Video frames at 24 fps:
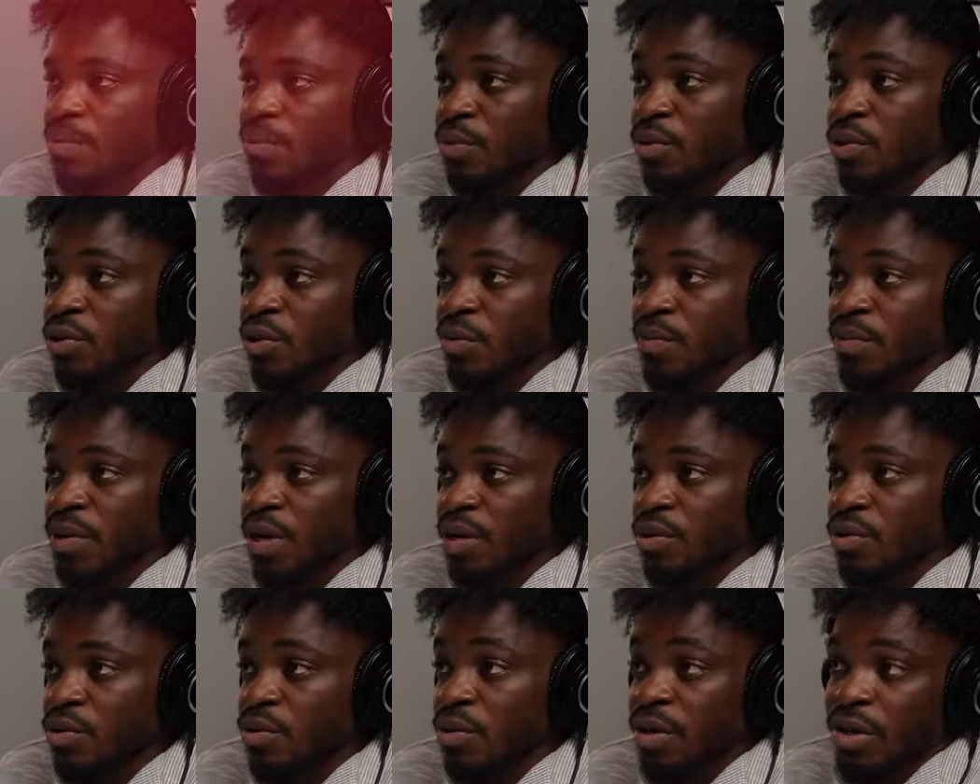puts up their
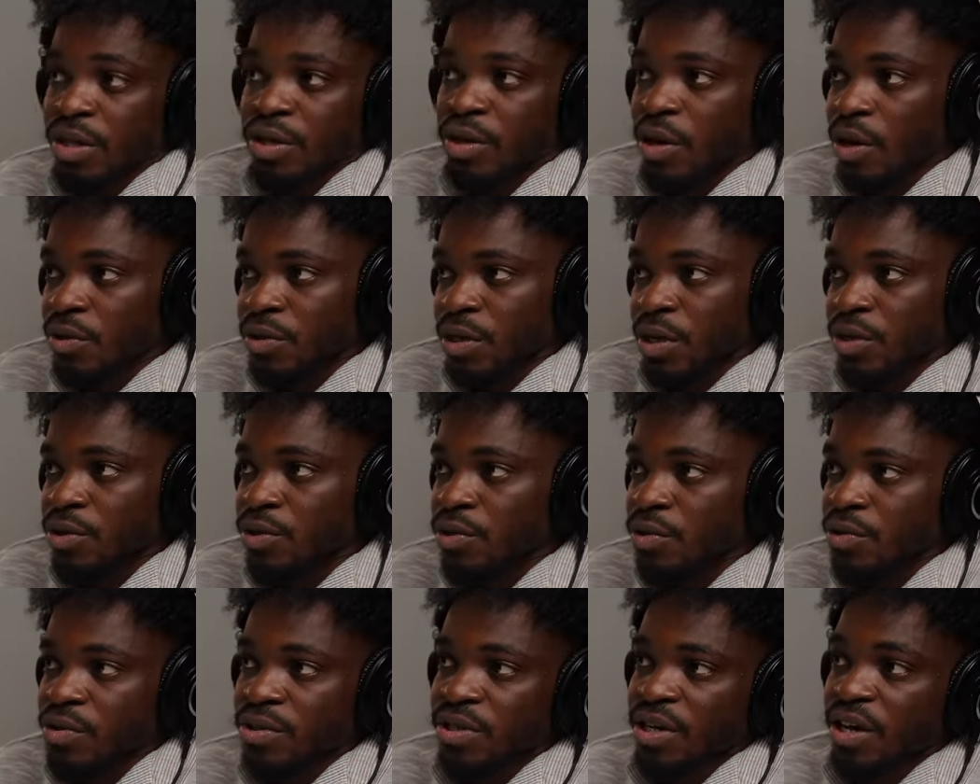logo. You know how their
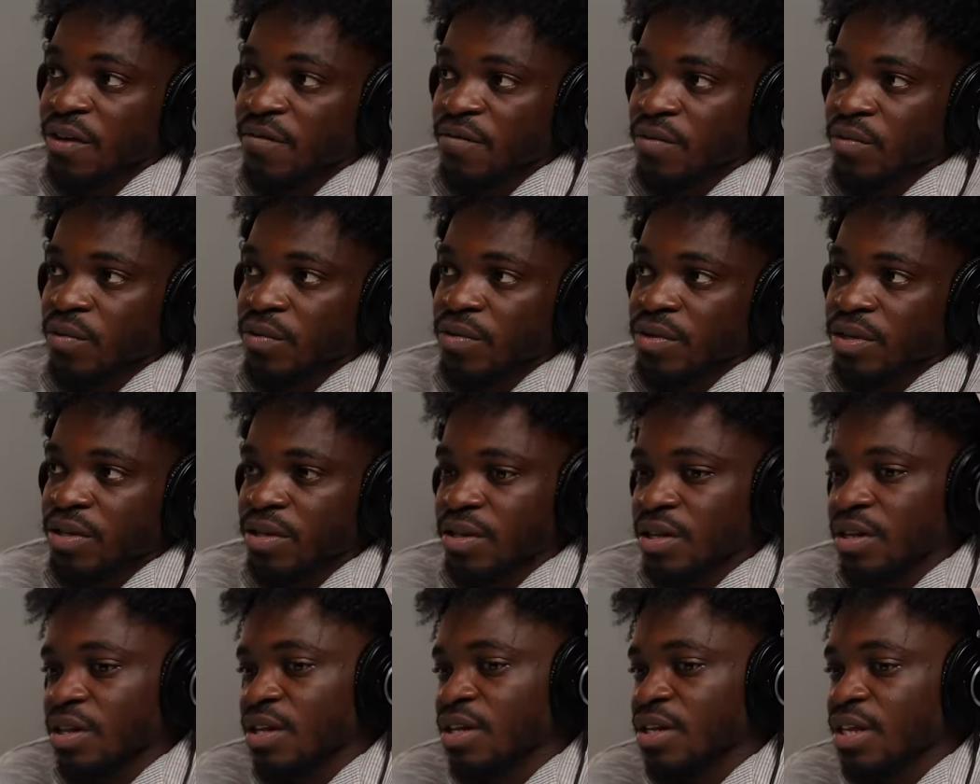logos are everywhere on the
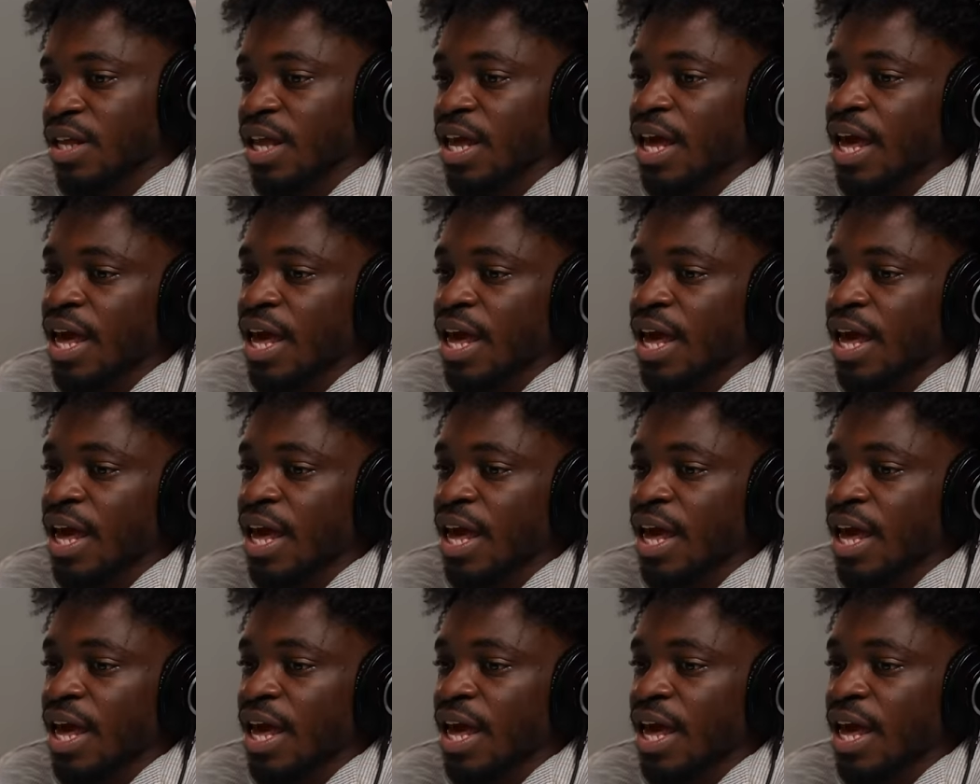internet,